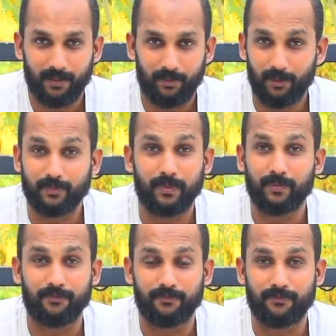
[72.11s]
because
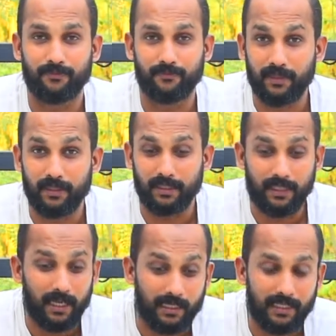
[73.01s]
people fear
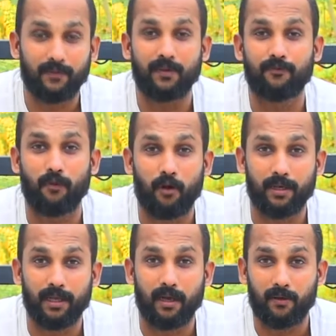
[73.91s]
that they will
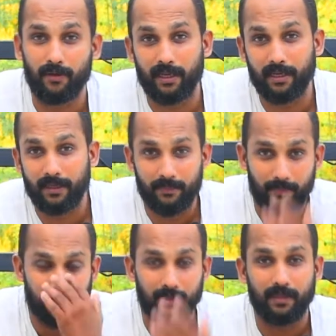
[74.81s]
fall down and
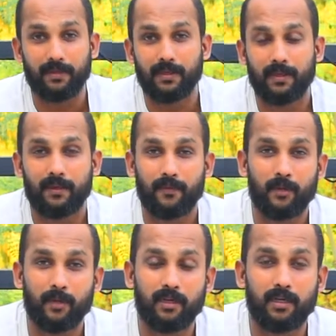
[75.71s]
maybe
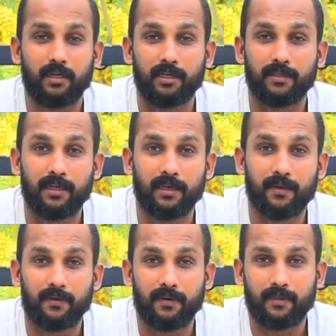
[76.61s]
they will hurt
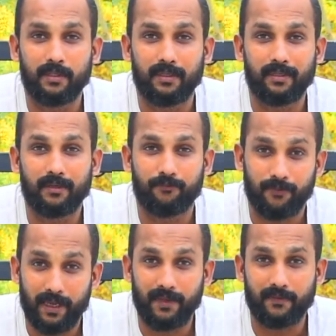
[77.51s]
their
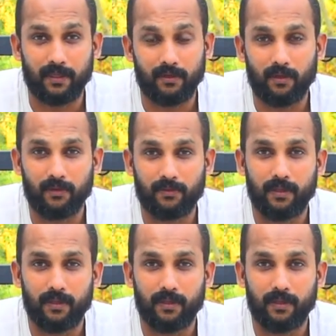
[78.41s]
face and all.